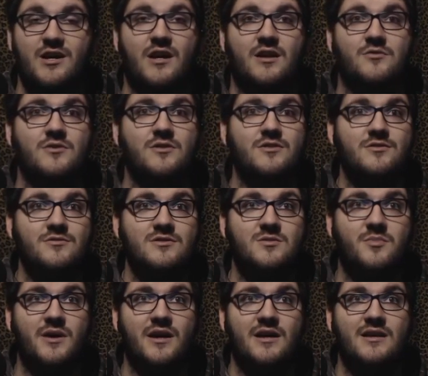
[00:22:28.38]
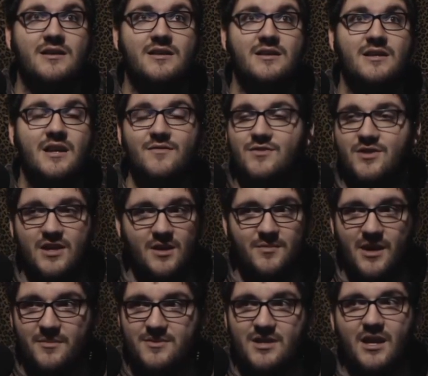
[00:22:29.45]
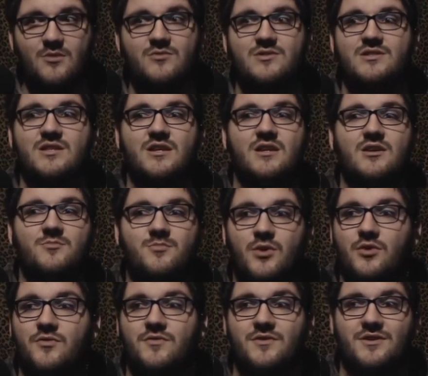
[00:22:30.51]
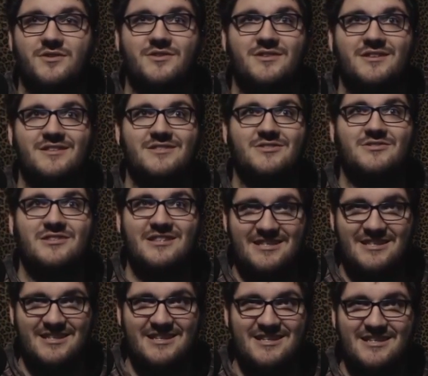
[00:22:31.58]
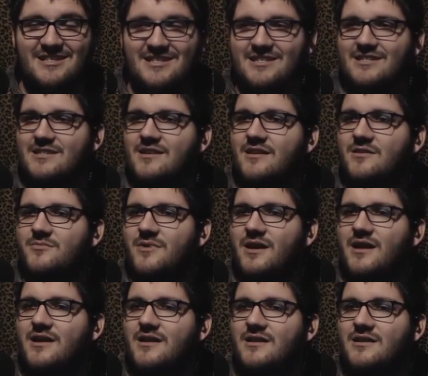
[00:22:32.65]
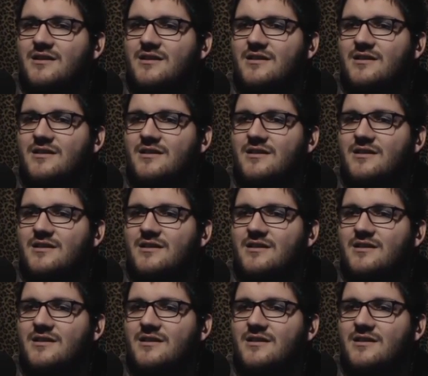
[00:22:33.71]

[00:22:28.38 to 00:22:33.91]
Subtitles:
we got our lagoons back. Everything I mapped out was there perfectly, so it's like, yes, got them back.